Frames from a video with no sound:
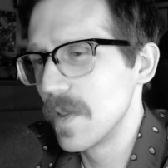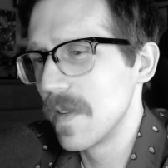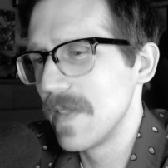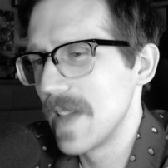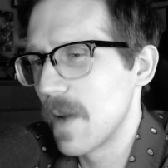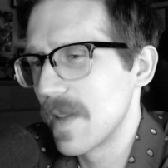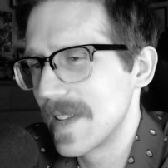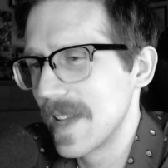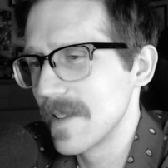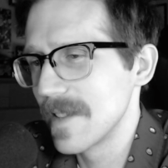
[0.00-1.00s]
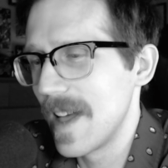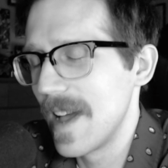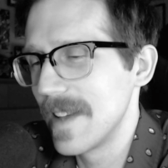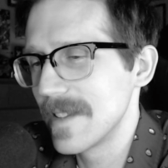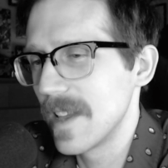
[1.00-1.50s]
The Flower That Tells
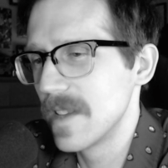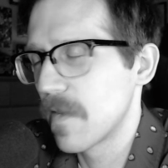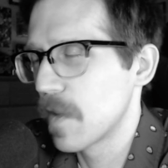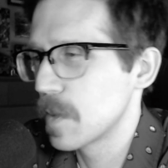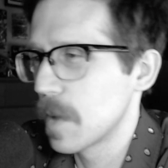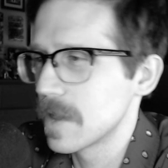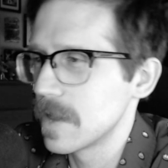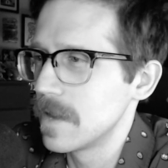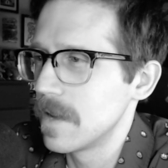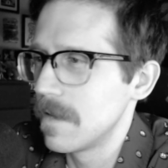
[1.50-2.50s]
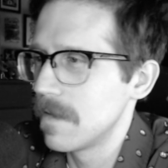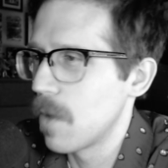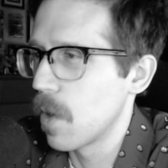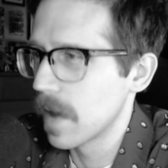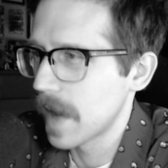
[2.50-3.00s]
Lies, is a first-person
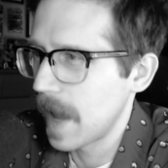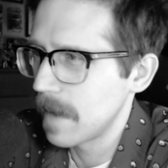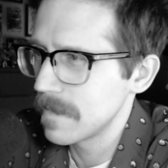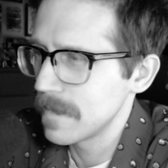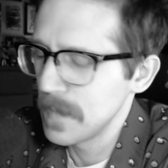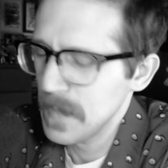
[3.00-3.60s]
horror game